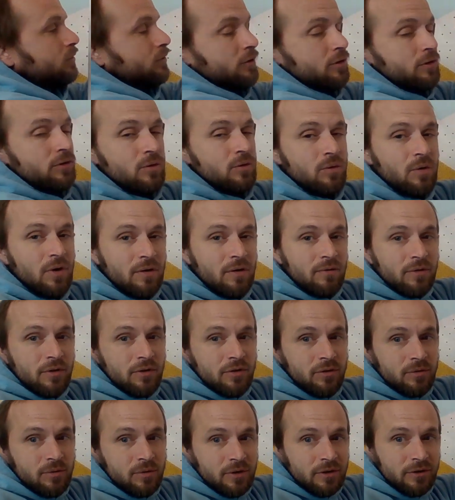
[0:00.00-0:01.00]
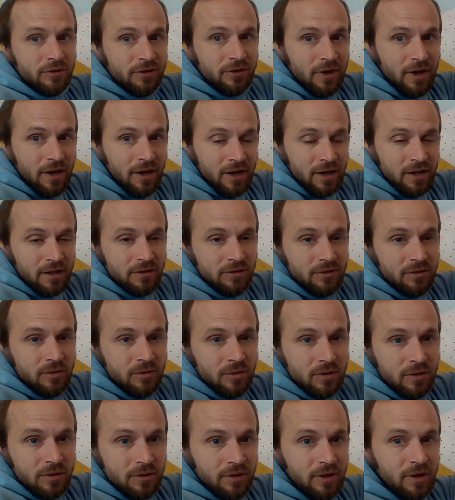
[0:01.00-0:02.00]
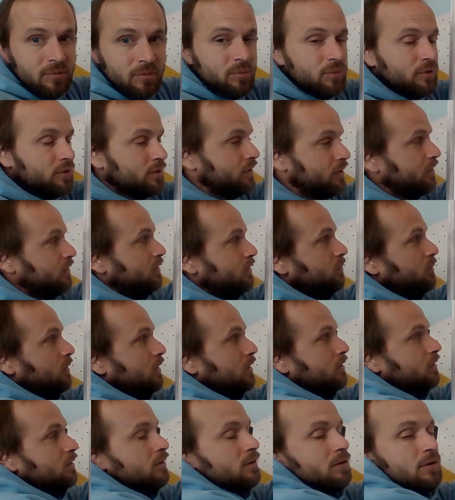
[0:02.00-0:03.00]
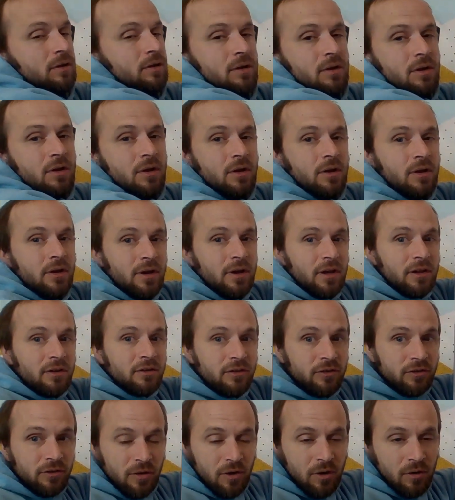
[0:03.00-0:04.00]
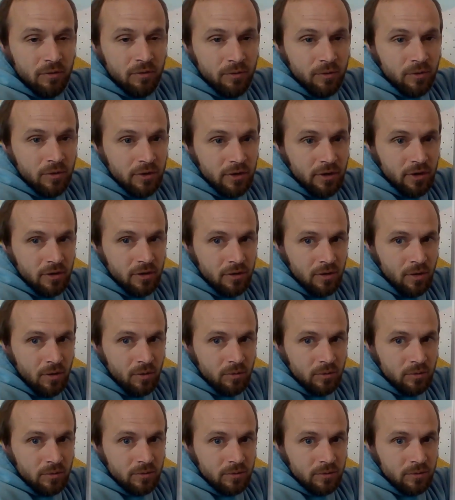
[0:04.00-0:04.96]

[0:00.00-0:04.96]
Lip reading: two of the three sides, you can then plug them in and solve for the unknown.